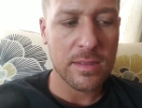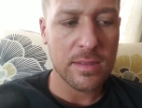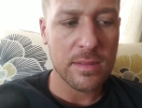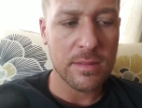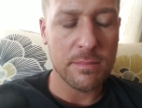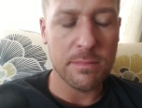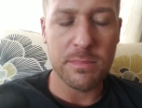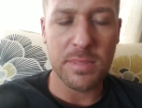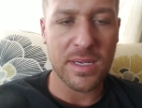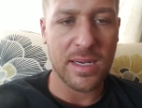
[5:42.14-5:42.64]

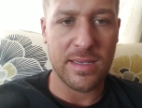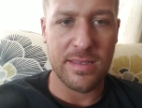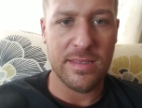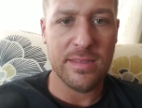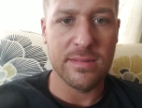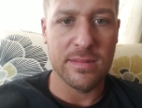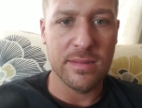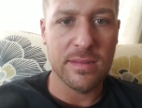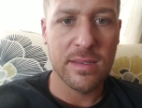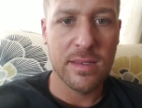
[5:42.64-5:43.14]
But I
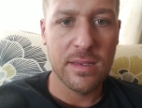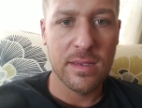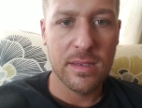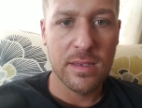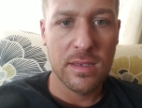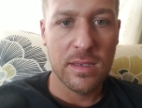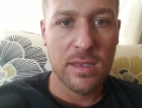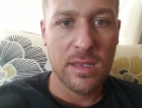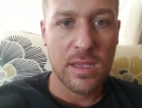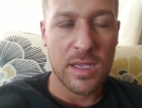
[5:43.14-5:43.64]
didn't.
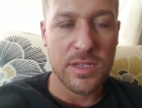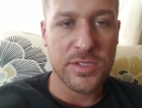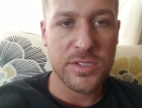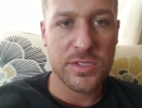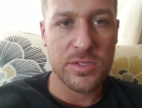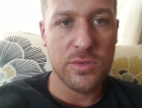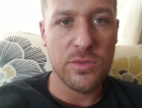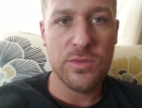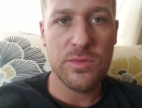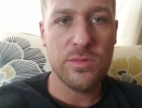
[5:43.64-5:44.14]
As
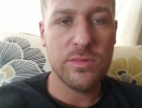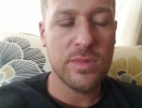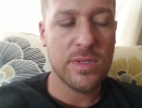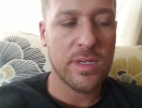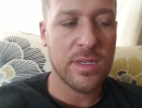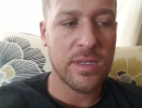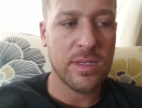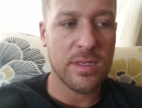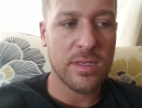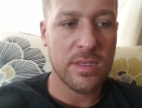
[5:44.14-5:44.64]
soon
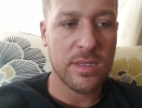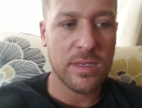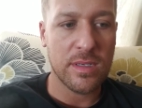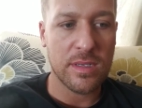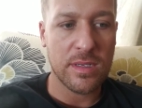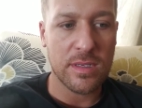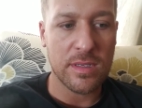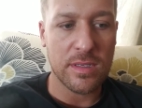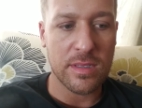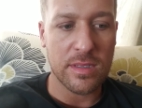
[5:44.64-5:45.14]

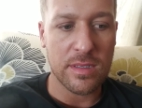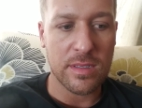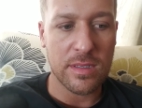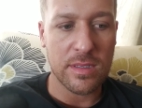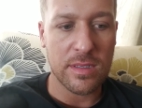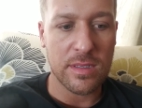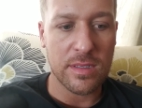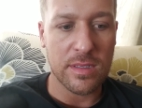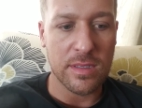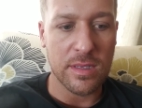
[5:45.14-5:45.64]

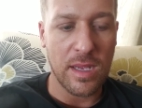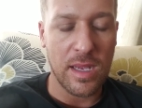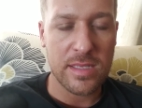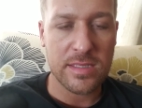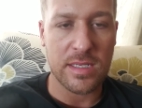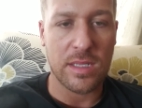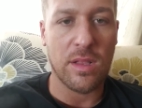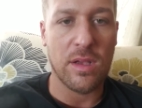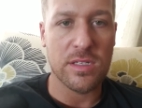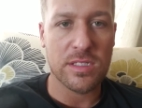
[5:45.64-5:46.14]
as
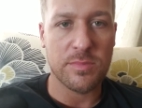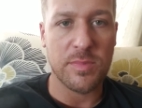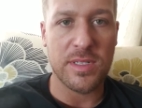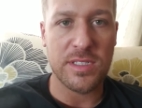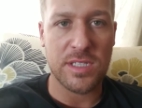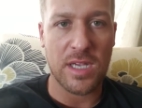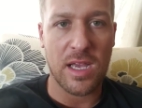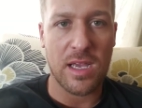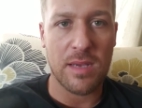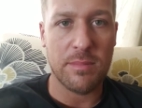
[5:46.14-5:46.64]
I lost my
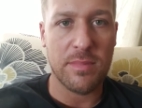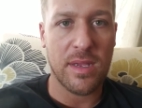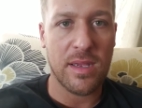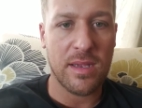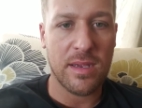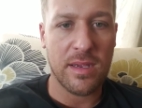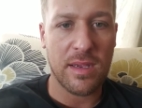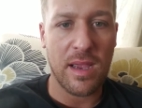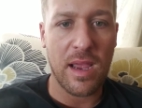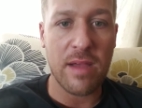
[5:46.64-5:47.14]
job,
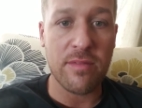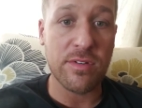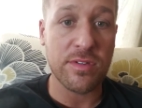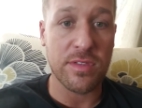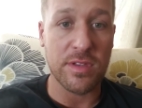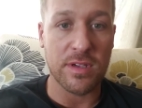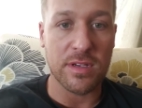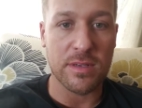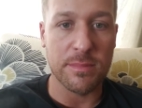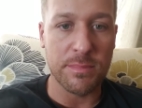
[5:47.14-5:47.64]

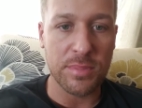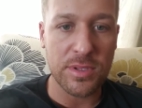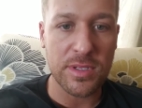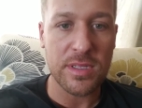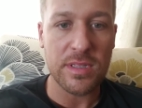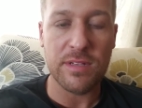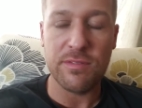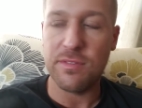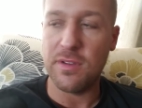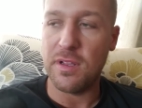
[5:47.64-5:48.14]
everything
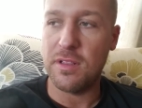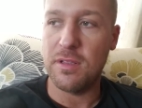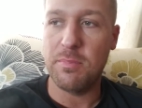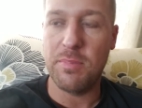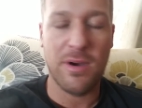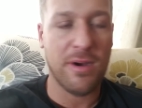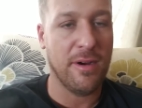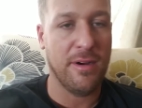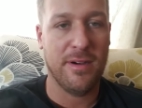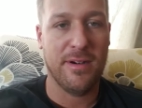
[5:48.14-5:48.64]
completely fell
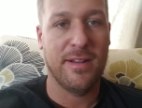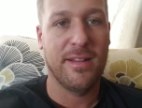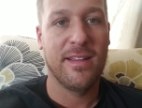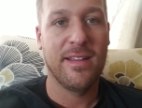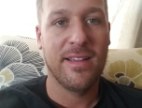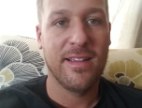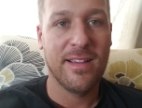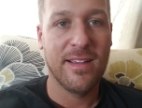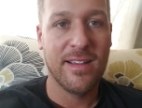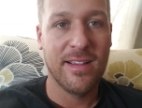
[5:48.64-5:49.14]
apart.
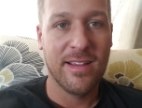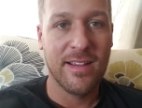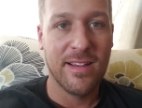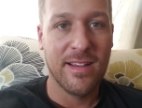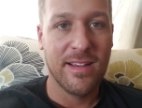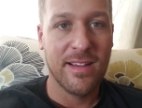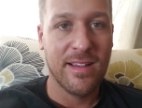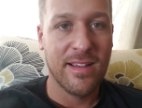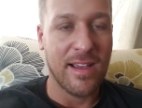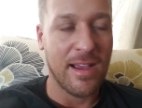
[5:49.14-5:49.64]

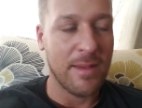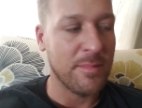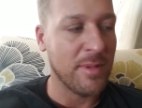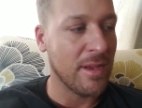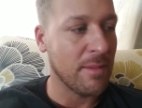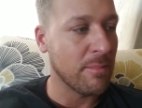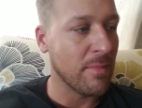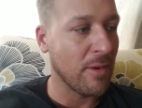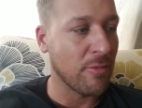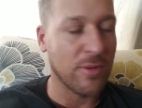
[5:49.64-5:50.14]
I mean,
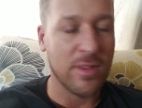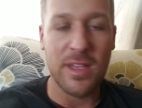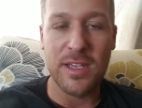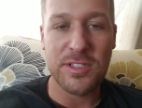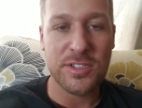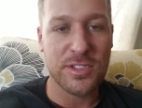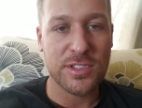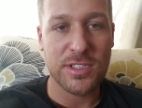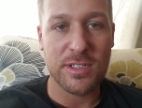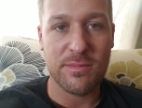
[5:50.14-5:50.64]
my
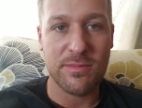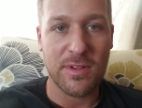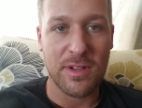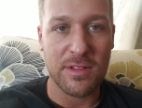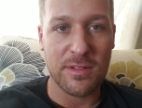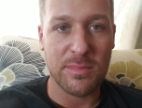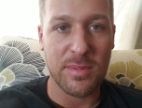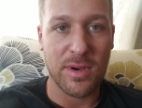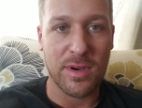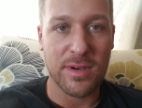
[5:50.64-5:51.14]
relationship fell
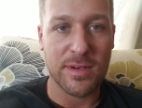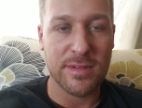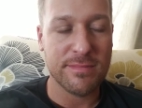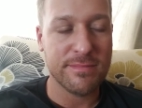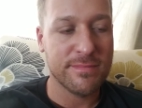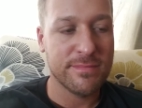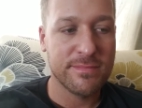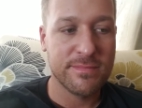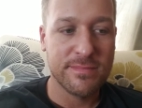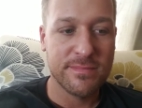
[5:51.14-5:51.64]
apart.
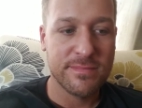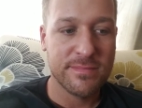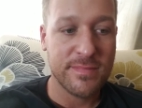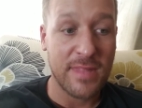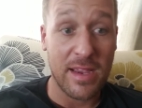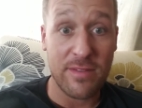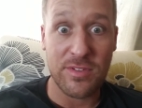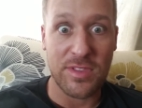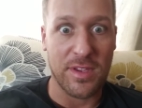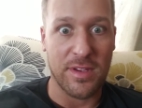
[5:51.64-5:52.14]

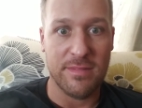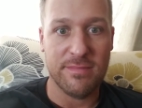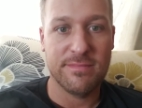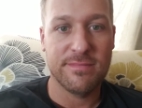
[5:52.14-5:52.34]
Everything.